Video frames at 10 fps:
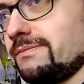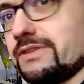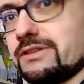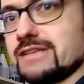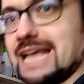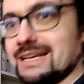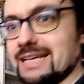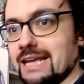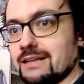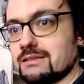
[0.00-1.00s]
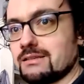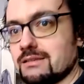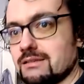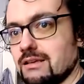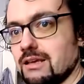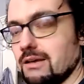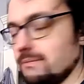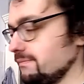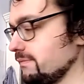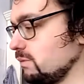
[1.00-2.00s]
sand it
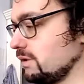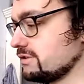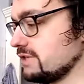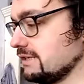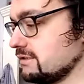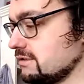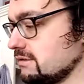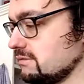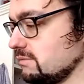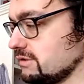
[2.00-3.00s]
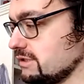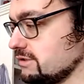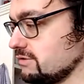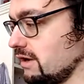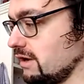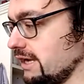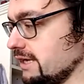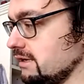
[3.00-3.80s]
once it's dry.